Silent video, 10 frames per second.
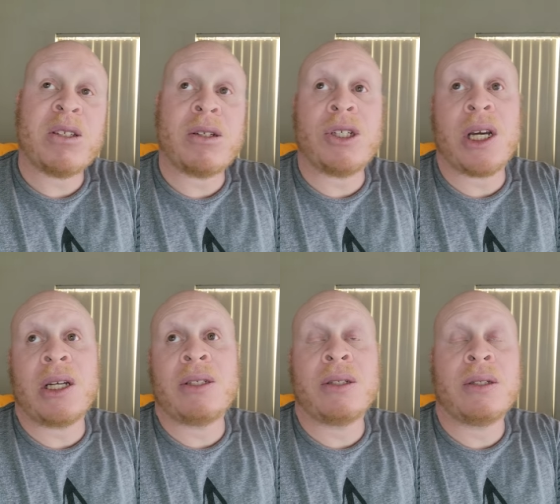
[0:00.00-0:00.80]
a
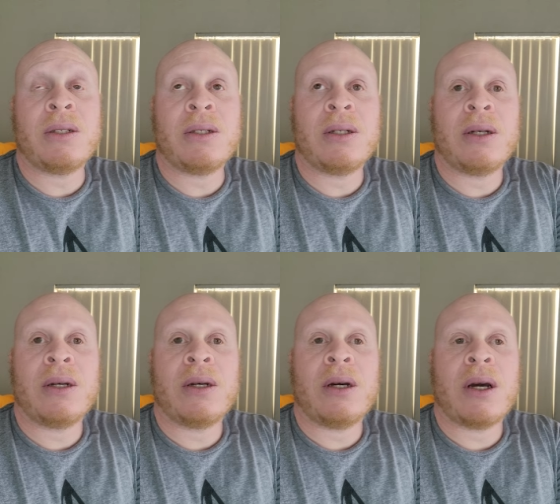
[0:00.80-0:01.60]
judge.
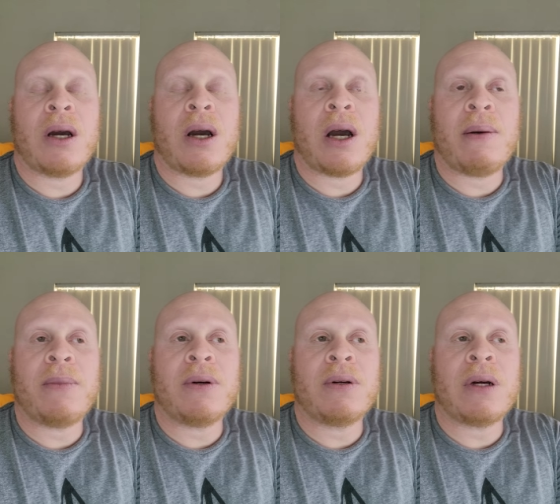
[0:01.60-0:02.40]
I'm
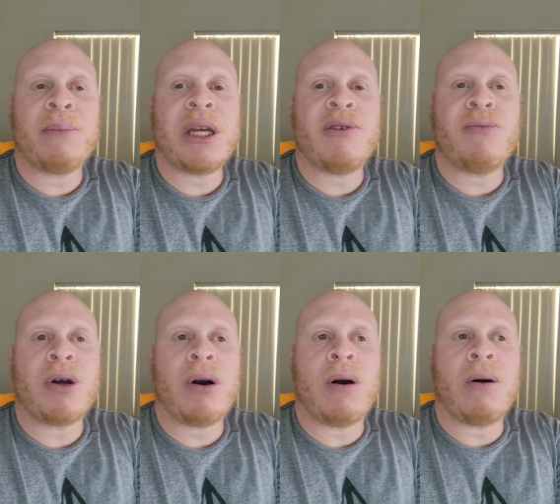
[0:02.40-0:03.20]
gonna give him a
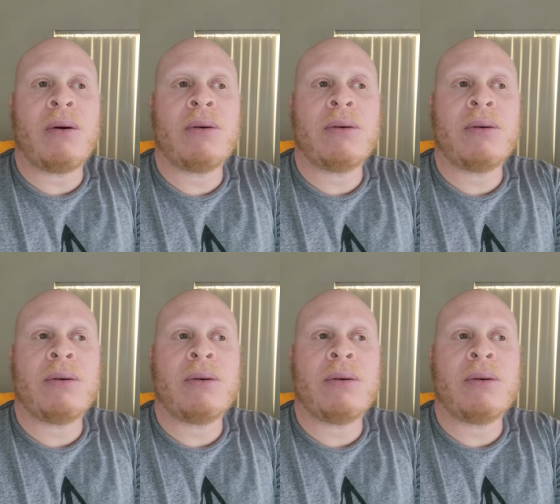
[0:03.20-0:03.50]
call.